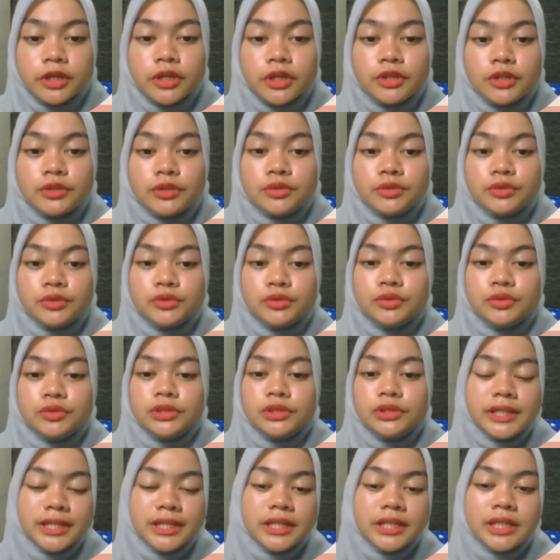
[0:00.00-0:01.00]
to
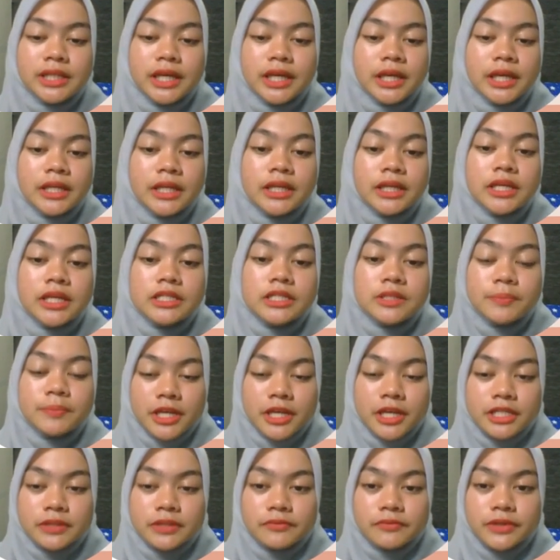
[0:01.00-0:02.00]
delineate
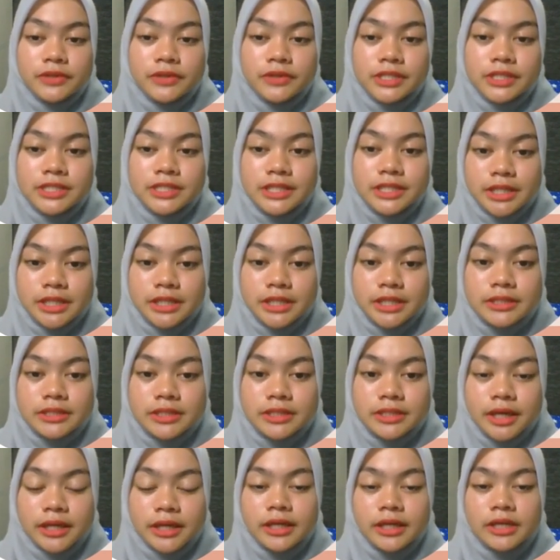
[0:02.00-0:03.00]
specific skills
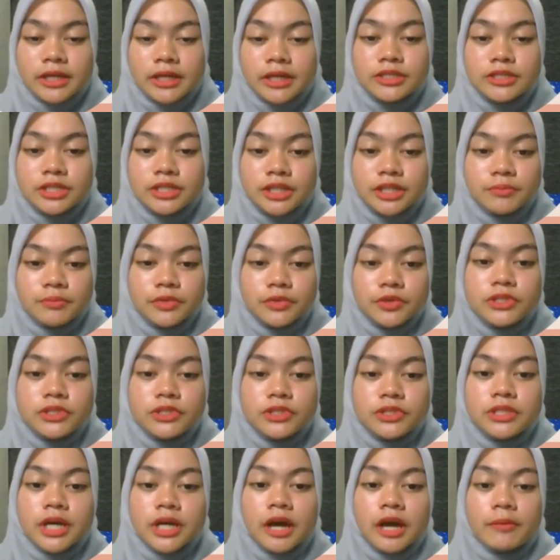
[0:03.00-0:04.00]
and attributes
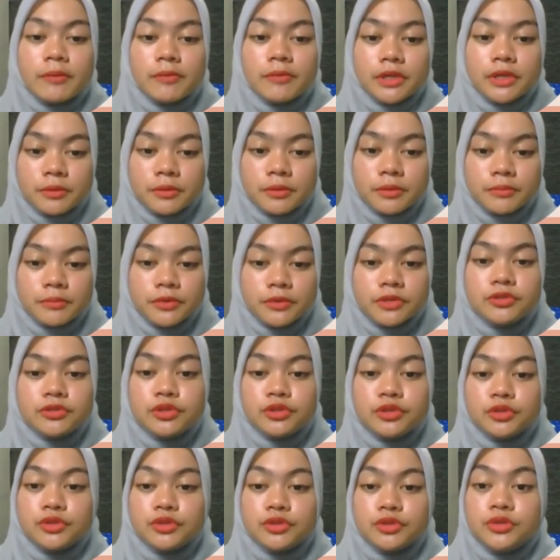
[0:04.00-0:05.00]
applicable to
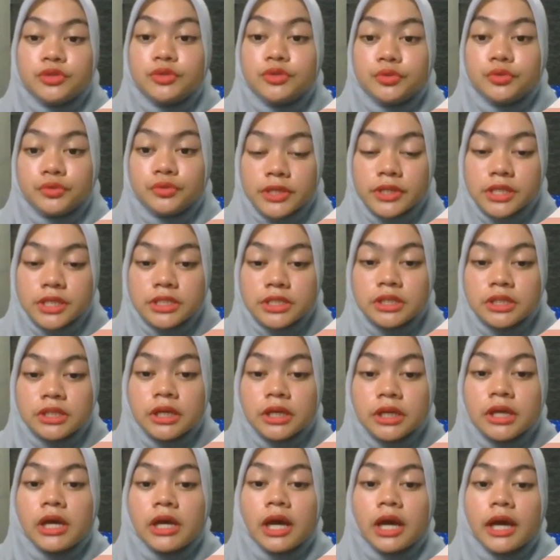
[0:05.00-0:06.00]
students,
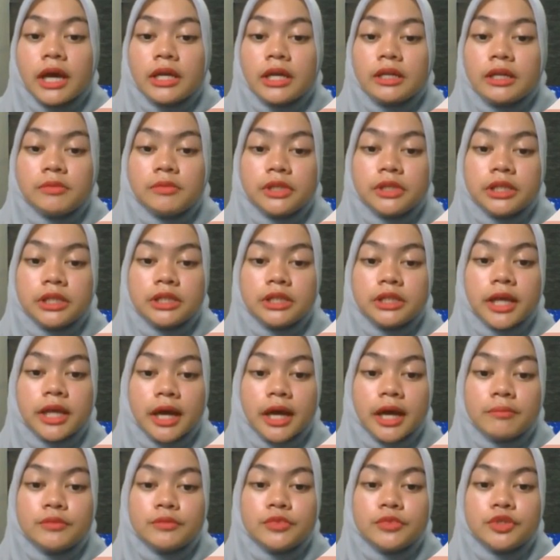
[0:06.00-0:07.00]
enabling them
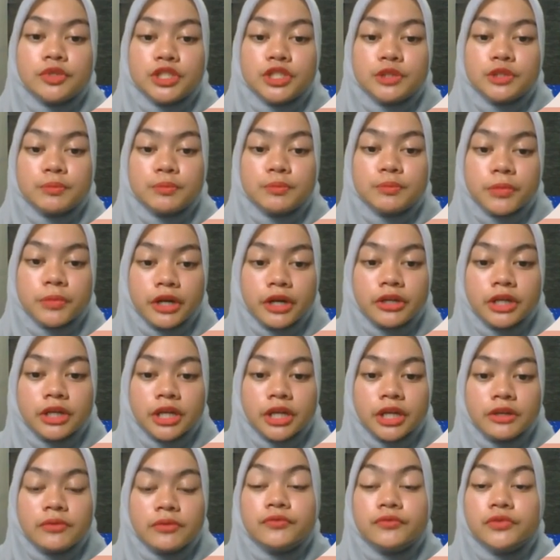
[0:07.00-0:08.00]
to spearhead
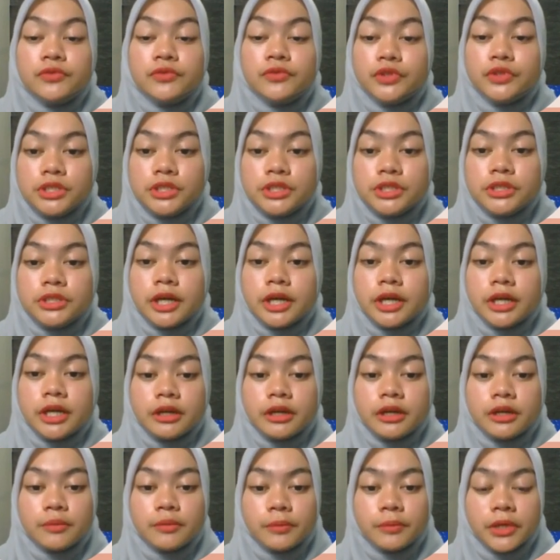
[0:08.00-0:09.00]
future
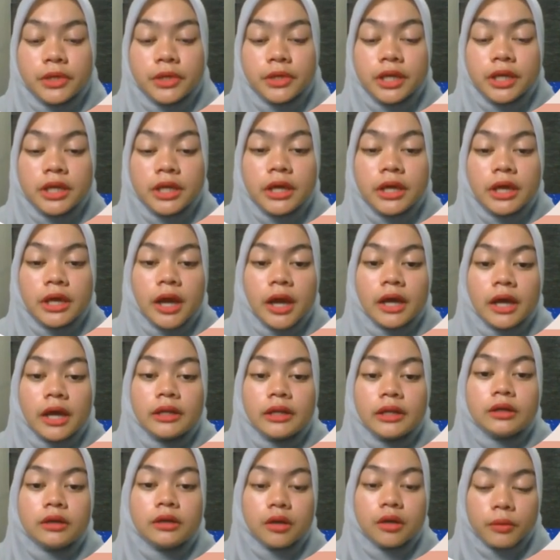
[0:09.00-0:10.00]
economic and
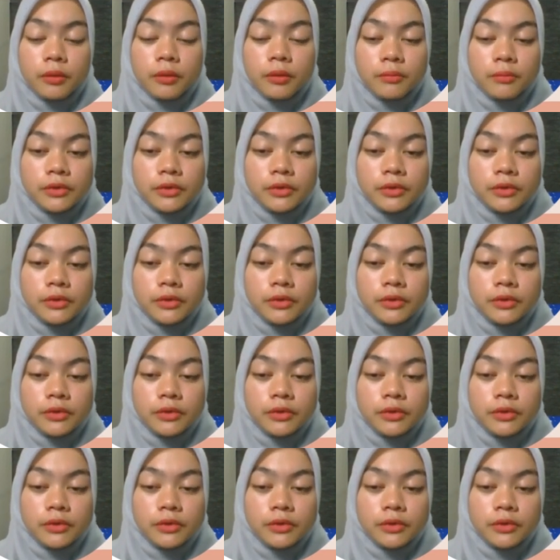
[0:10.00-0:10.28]
global